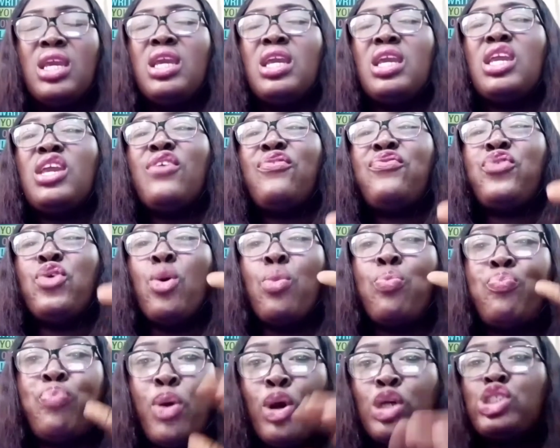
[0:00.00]
If
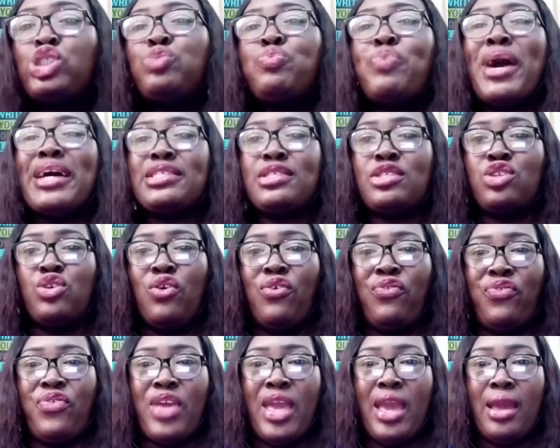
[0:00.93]
you push past your
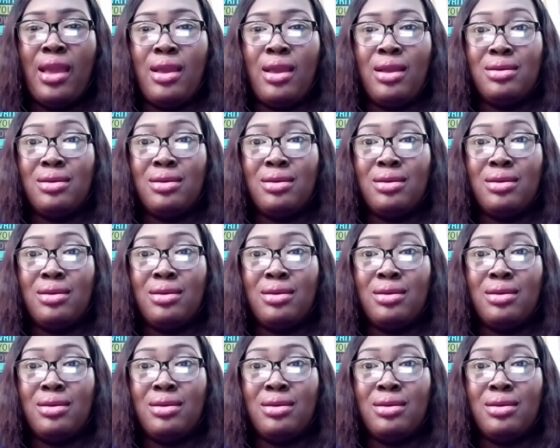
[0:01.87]
fear,